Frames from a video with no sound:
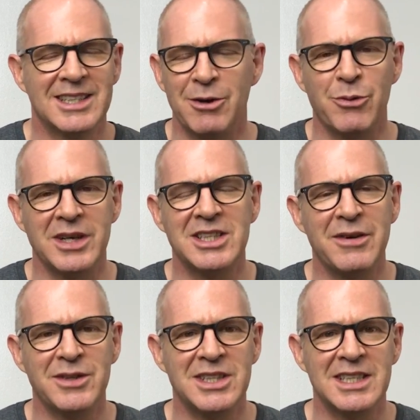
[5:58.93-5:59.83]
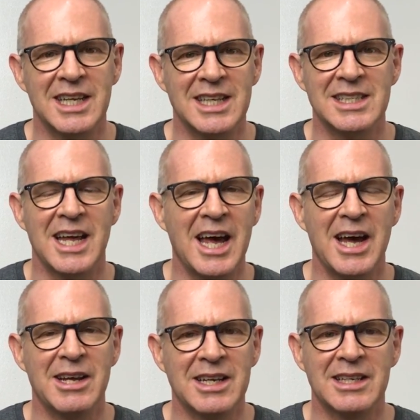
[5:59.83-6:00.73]
so whenever she says
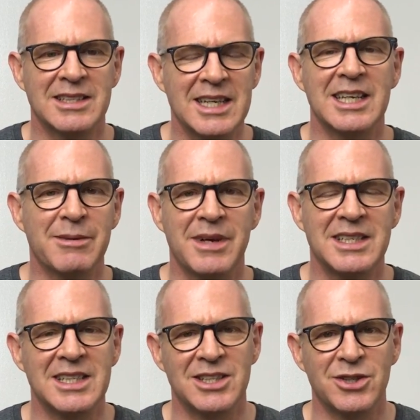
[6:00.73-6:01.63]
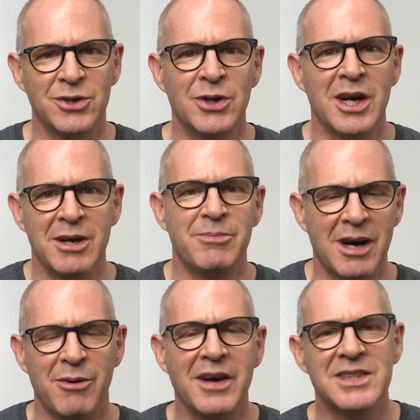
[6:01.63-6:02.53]
uh, sending a message to
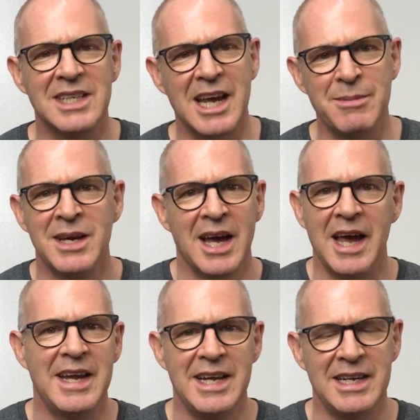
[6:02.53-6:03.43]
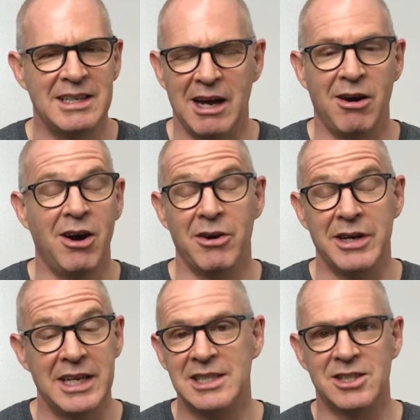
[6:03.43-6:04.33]
my wife's name, it, oh,
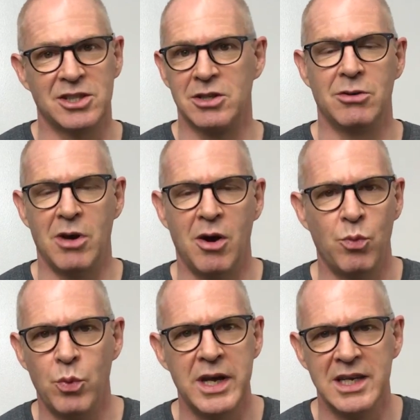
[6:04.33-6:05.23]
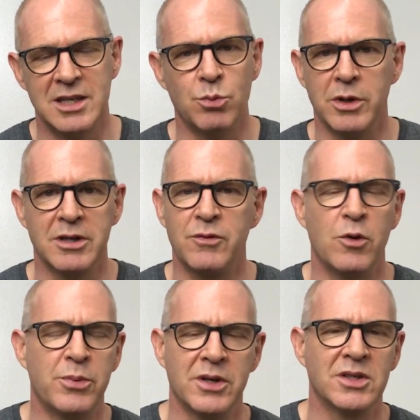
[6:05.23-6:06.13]
it's just a, a weird and
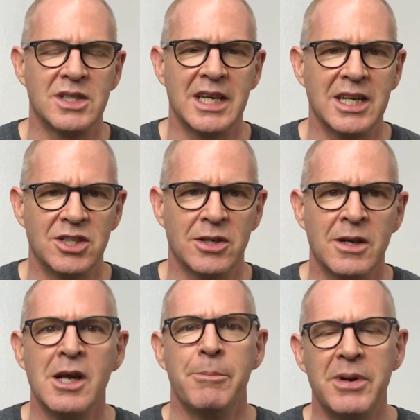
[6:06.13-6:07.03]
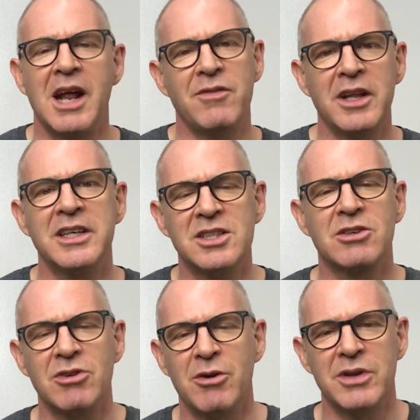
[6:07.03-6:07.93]
wonderful pronunciation. But I've learned to
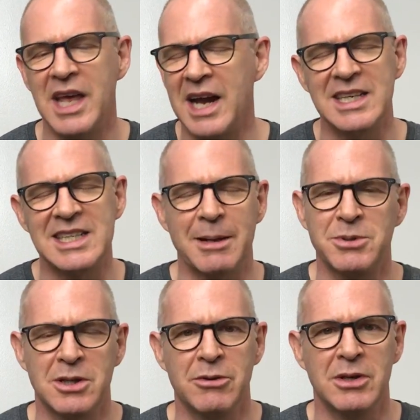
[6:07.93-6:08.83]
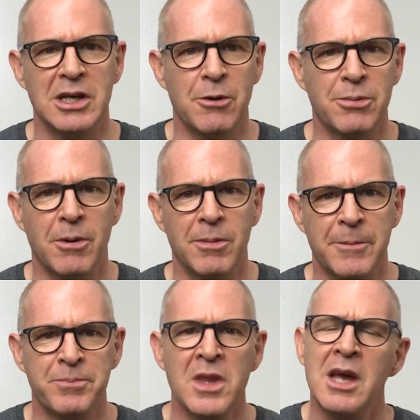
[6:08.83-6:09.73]
grow with it, and it's absolutely no
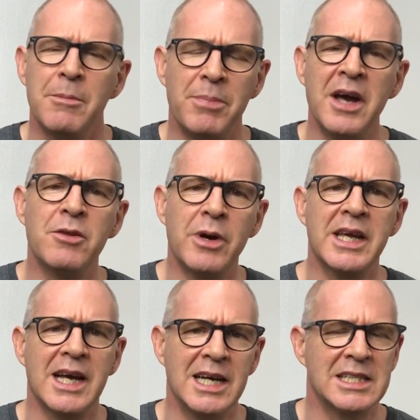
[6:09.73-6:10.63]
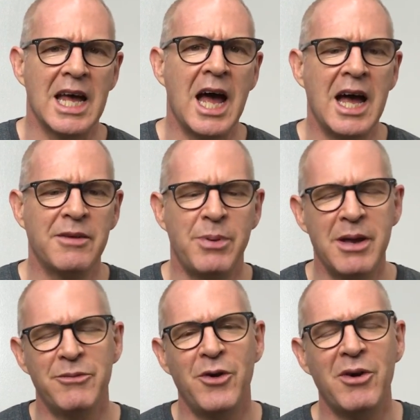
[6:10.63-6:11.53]
problem. By the way, guys, uh,
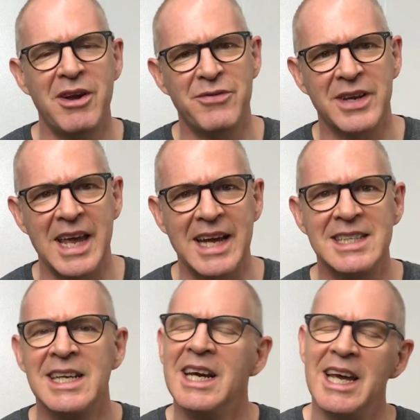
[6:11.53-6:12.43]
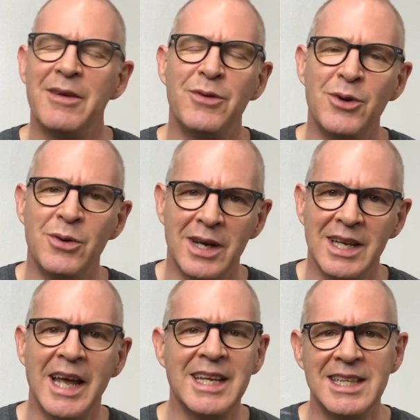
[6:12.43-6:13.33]
before I forget, if you
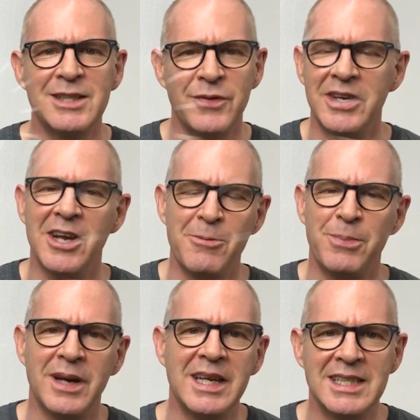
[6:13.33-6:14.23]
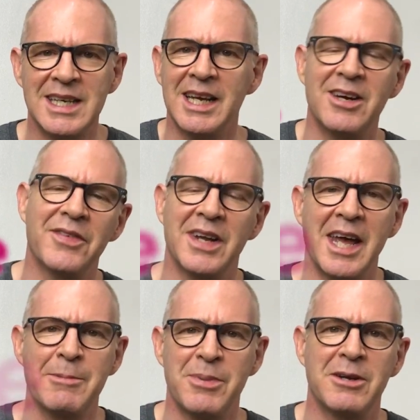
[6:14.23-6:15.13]
like this video, please click on the
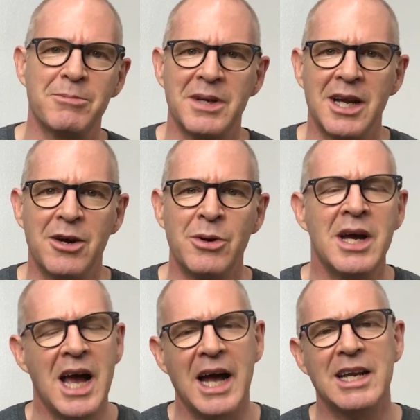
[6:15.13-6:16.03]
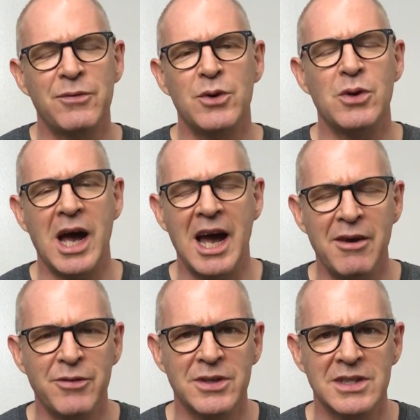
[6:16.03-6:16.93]
like button below. And if you
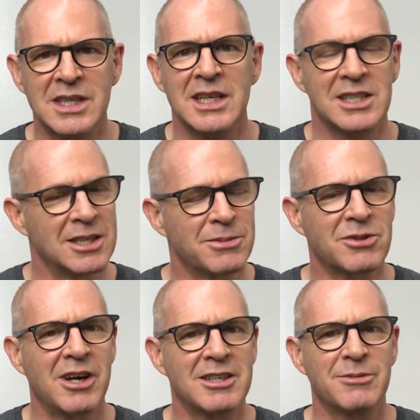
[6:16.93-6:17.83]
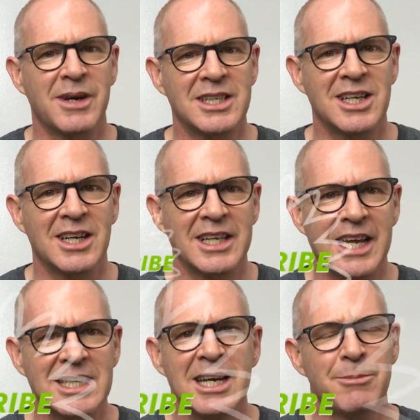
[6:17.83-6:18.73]
haven't subscribed to my channel
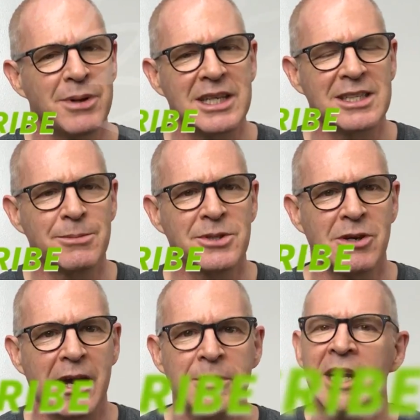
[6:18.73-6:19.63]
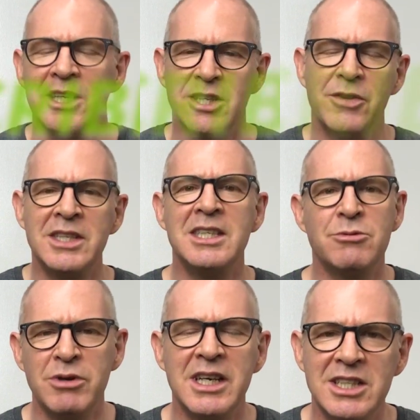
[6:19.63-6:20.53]
yet, please subscribe. So this is
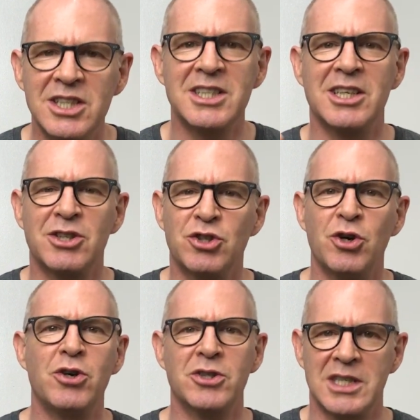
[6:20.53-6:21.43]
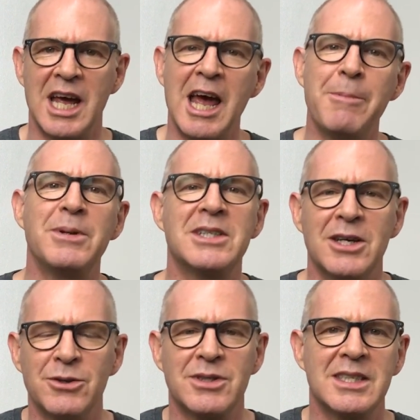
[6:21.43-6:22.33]
really just a short
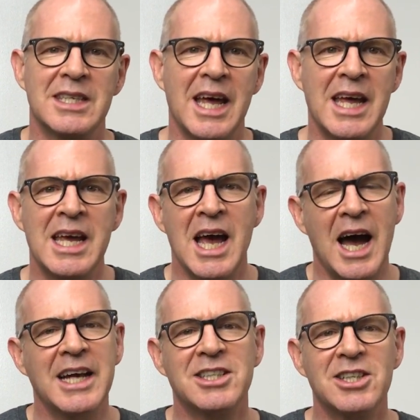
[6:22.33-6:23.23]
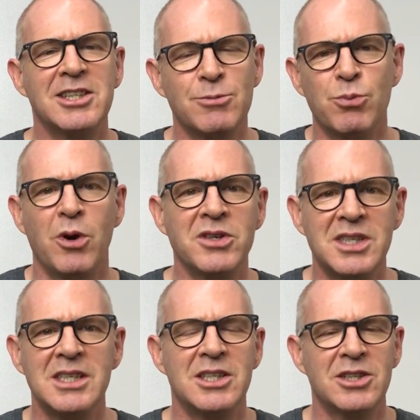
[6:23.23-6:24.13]
episode today. I just
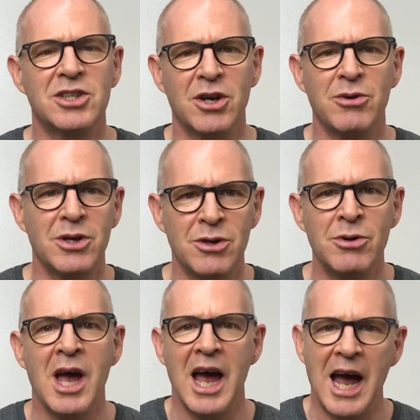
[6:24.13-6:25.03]
wanted to show you